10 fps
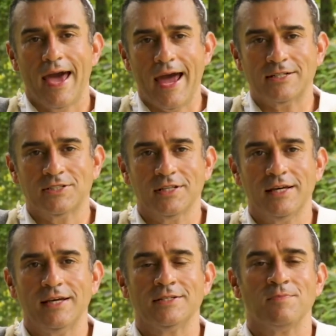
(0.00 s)

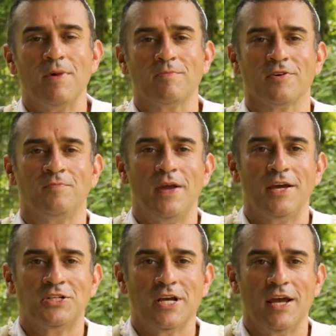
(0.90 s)
Ashley is a member of
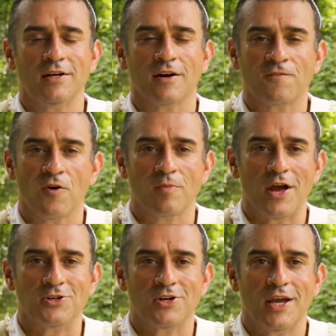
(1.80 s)
BHA and our former
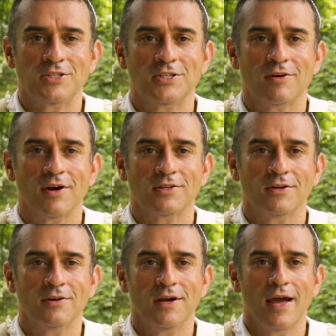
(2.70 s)
education director